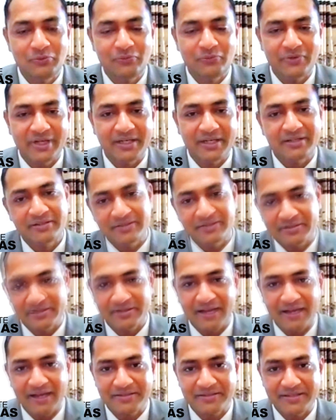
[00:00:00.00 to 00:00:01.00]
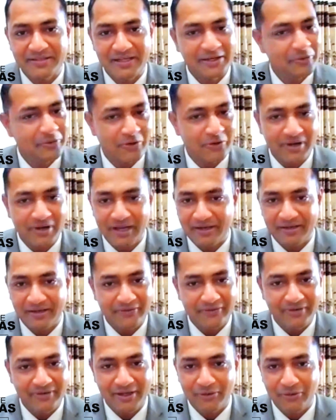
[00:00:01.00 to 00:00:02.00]
friends are still in contact.
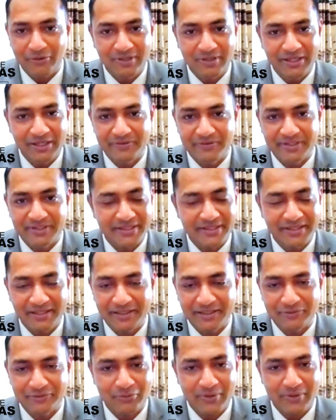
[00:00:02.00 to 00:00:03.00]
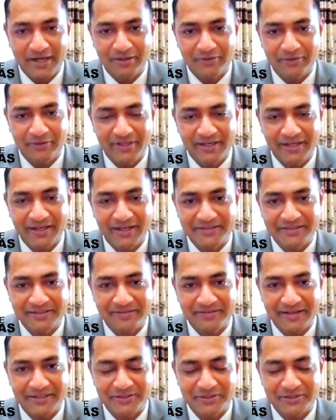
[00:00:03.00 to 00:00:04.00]
I went on leave recently, so I had a very nice
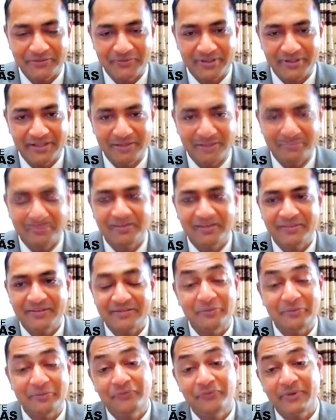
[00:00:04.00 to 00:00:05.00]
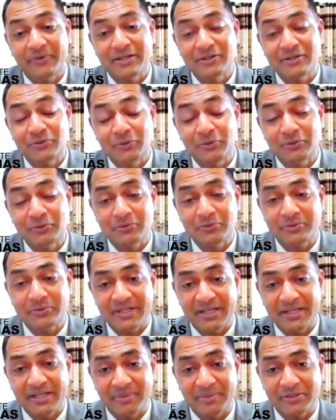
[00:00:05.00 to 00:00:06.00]
interaction with them. Some friends who used to
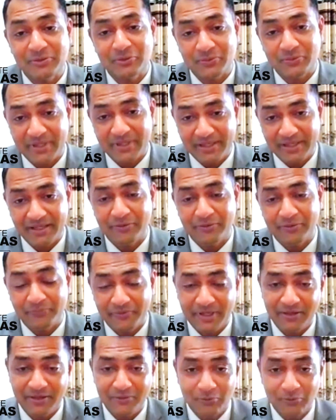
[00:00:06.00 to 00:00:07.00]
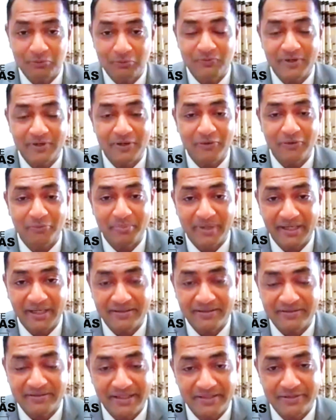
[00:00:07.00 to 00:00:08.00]
stay in my society, a very close friend of
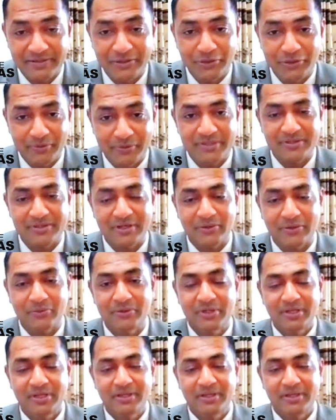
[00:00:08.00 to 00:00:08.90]
mine stays in US now.